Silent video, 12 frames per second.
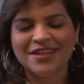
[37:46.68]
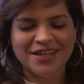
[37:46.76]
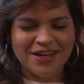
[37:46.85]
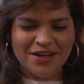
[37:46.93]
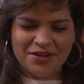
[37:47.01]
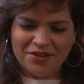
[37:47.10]

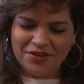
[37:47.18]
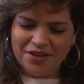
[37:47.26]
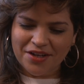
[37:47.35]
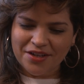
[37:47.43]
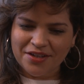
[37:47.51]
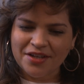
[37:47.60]
And
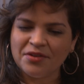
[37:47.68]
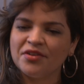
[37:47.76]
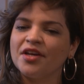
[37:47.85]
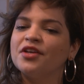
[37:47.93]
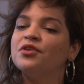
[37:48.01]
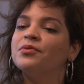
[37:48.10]
he was
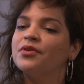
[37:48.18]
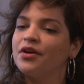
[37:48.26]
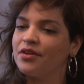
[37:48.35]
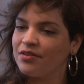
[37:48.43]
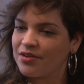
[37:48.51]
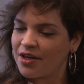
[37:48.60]
like, you were
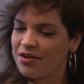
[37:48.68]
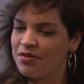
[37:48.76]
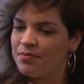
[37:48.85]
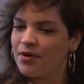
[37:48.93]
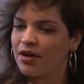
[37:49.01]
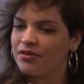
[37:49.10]
on the side of
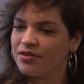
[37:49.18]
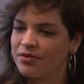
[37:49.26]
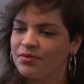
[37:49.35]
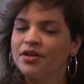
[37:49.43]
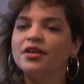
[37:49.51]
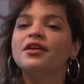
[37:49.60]
the
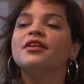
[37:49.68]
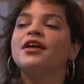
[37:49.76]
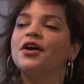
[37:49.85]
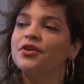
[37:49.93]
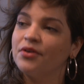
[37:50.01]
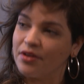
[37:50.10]
boxing ring,
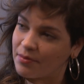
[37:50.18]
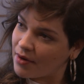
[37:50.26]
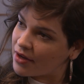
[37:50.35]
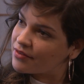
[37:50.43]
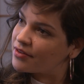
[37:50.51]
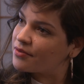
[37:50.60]
now you're in the
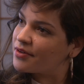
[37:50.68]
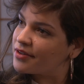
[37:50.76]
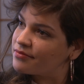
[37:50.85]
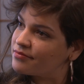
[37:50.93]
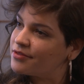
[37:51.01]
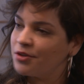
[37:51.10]
boxing
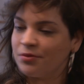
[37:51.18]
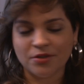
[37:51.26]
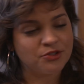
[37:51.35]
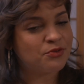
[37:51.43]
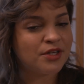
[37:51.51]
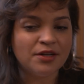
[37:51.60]
ring. You were
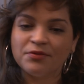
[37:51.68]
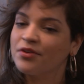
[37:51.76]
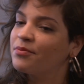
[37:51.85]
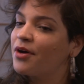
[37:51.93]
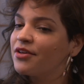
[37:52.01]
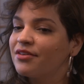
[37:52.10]
training for the
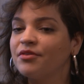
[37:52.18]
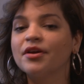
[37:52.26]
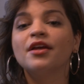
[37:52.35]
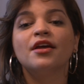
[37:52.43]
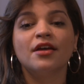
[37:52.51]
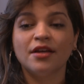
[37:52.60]
boxing ring.
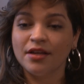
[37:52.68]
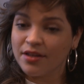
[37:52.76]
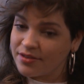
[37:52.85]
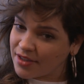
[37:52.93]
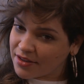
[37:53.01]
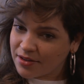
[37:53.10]

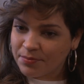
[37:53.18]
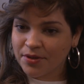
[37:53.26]
Take the